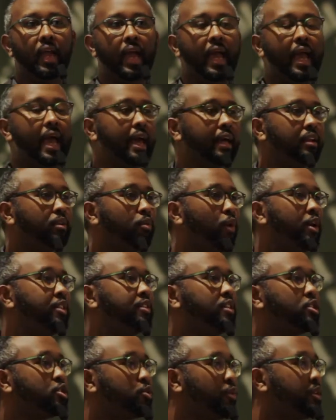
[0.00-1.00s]
And
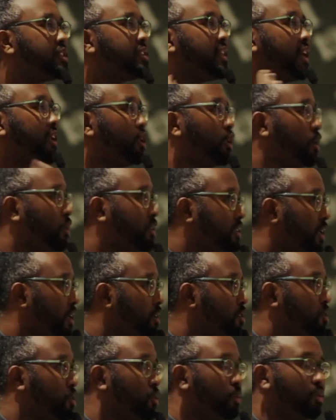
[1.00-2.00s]
when this was then looked
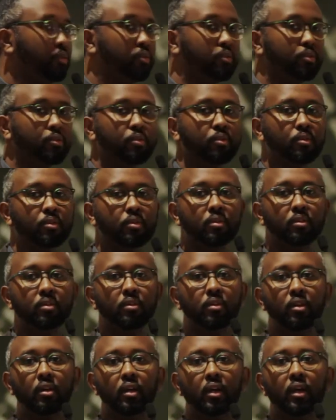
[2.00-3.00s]
into,
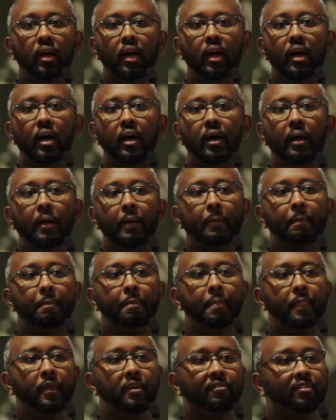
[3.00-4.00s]

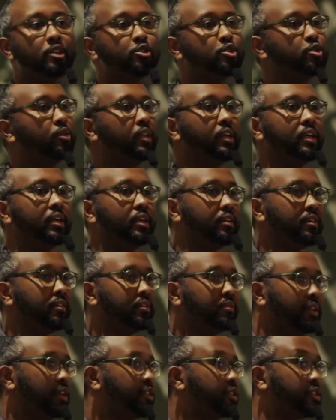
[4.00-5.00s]
eventually
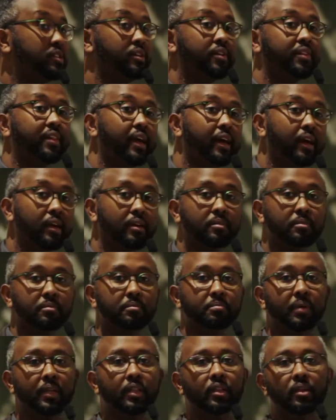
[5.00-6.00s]
they're still there,
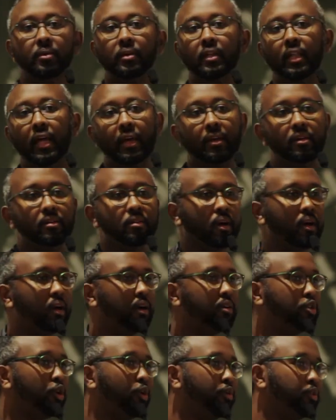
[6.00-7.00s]
but they were like,
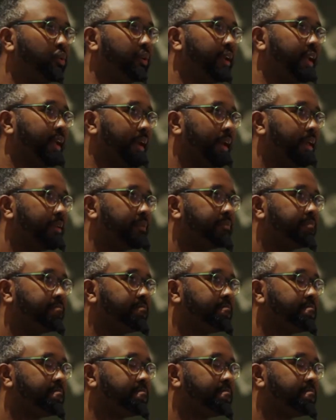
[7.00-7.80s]
oh, don't do it again.